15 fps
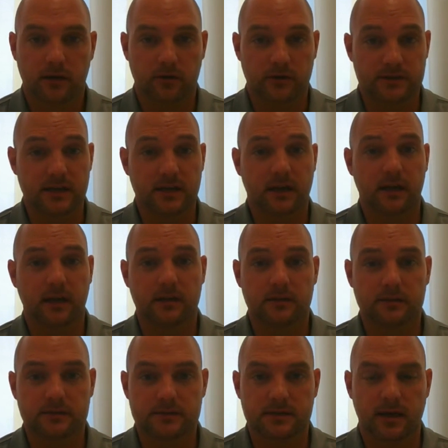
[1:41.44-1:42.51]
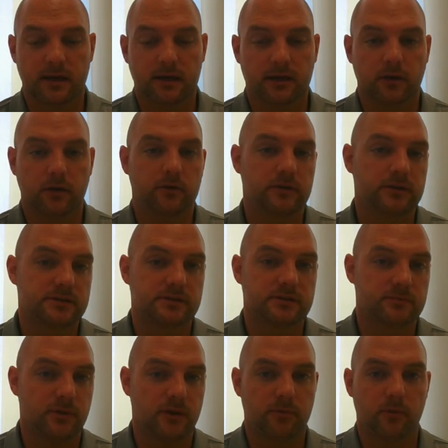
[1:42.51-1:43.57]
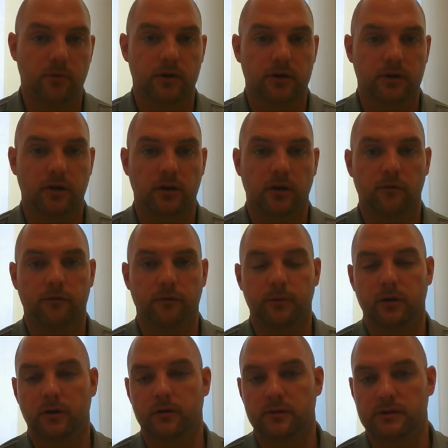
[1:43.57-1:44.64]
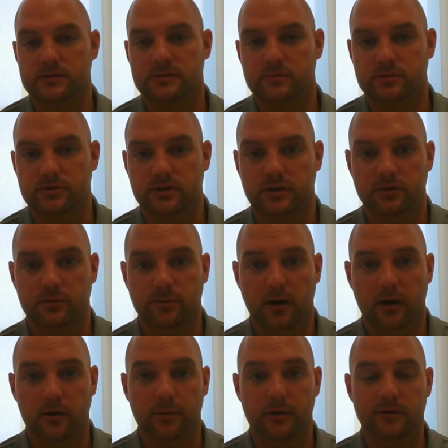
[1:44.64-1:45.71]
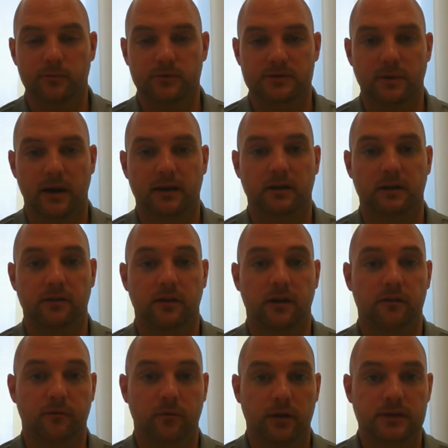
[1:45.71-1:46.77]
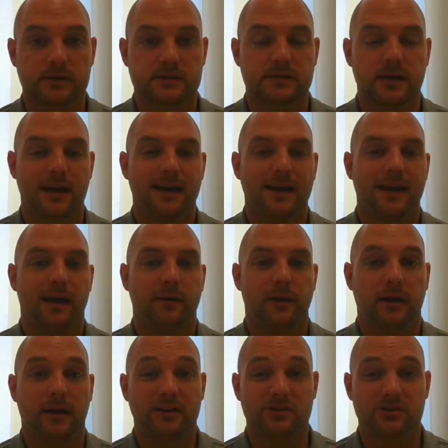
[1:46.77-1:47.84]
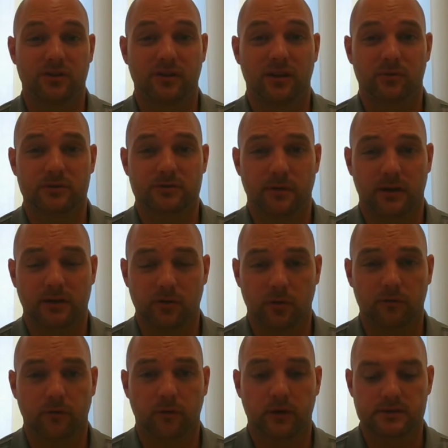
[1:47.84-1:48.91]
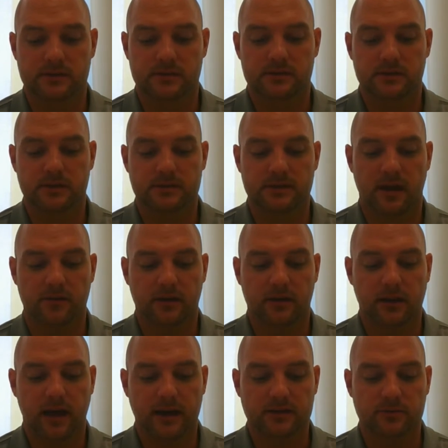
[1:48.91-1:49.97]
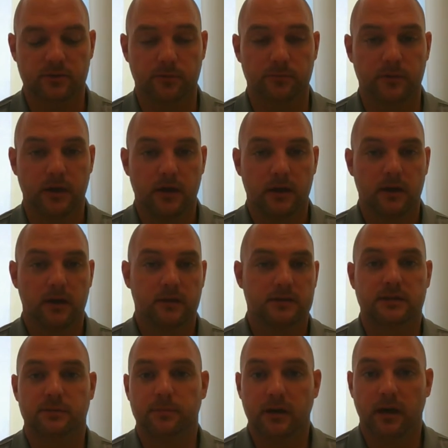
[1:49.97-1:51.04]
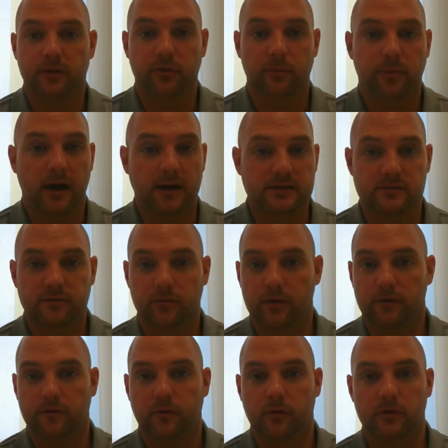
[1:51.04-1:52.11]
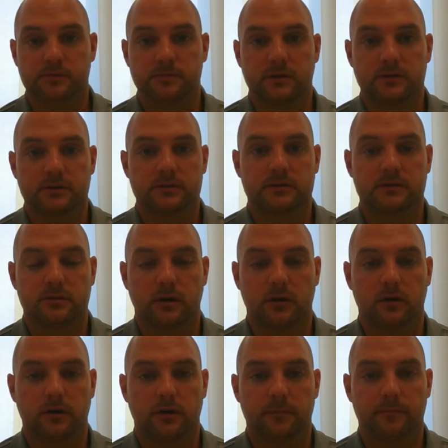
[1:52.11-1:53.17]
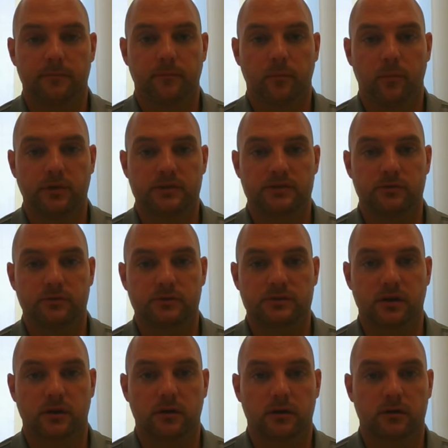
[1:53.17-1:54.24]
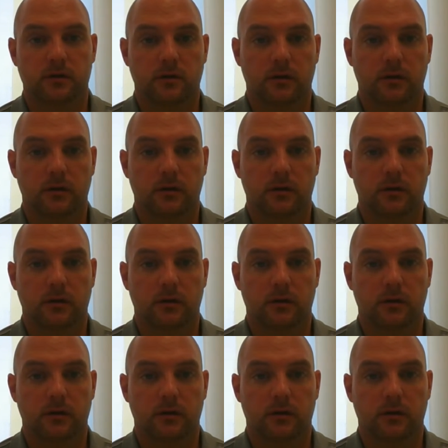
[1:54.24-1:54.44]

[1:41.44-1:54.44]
critiquing it and saying, this is maybe where you could go from here, this is what you can do better, but respecting their voice and making sure they respect your voice inside the classroom. This can be done through positive reinforcement when students are